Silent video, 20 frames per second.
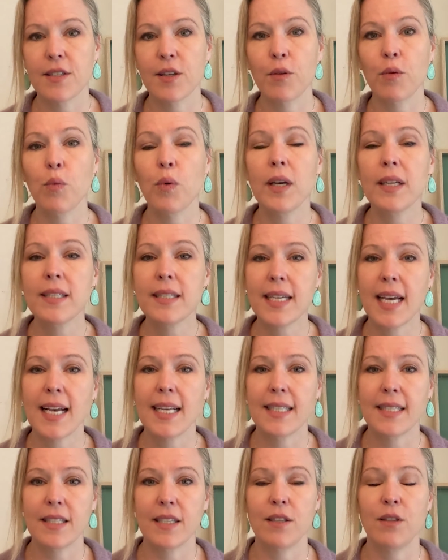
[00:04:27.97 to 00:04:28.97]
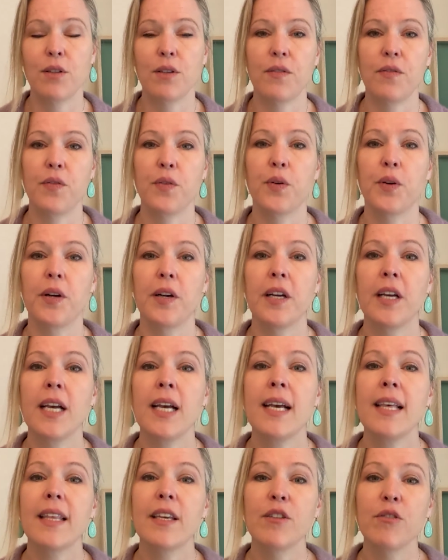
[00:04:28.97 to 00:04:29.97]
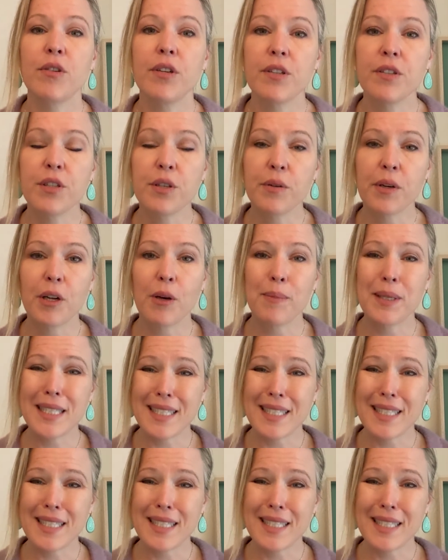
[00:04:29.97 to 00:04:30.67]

So one test to look for that you can do at home,